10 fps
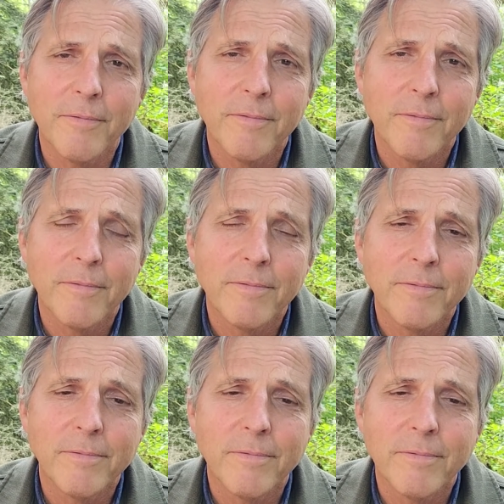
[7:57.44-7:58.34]

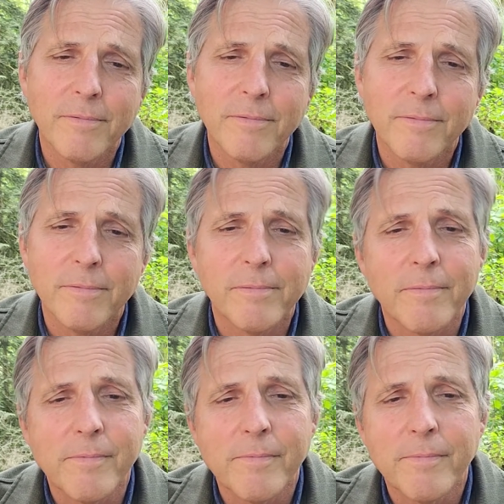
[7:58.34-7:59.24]

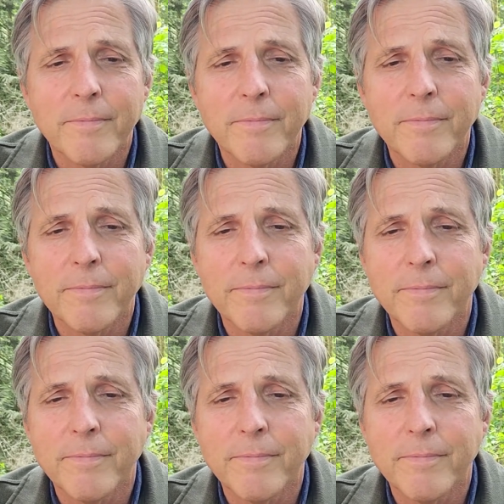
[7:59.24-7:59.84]
(silence)